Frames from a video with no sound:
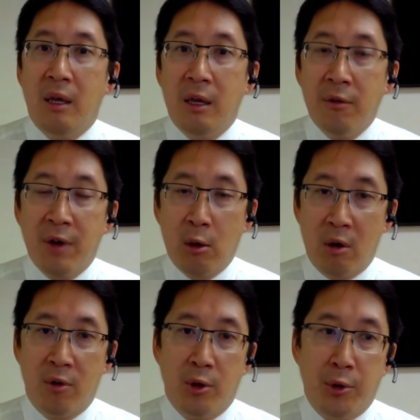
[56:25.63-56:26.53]
If,
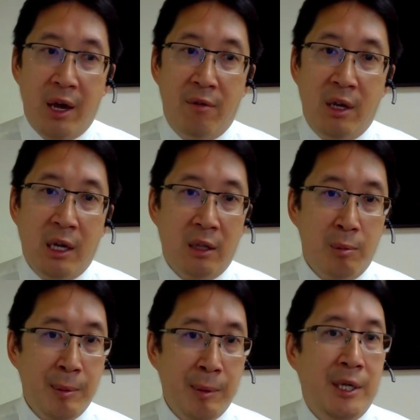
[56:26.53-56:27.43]
however, you have
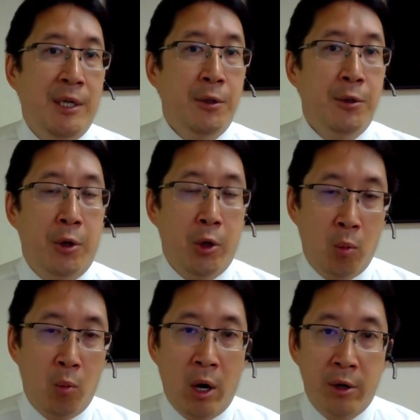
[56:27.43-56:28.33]
acanthamoeba in your
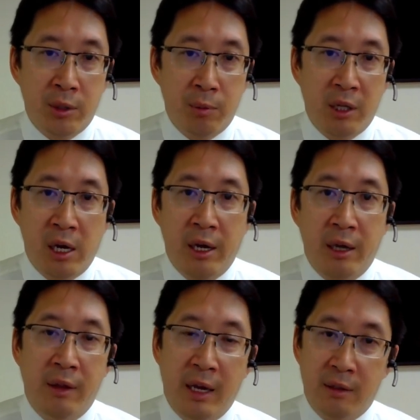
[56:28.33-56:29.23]
home water
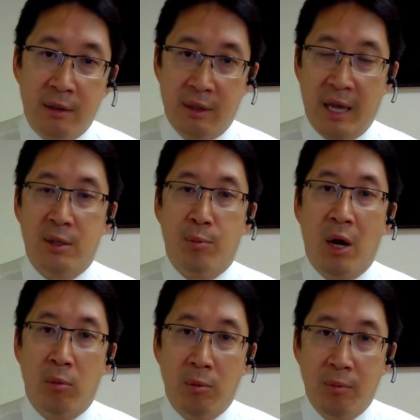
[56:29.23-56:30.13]
supply, that, that's a
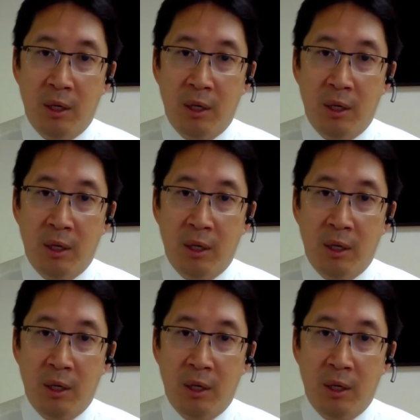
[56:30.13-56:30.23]
problem.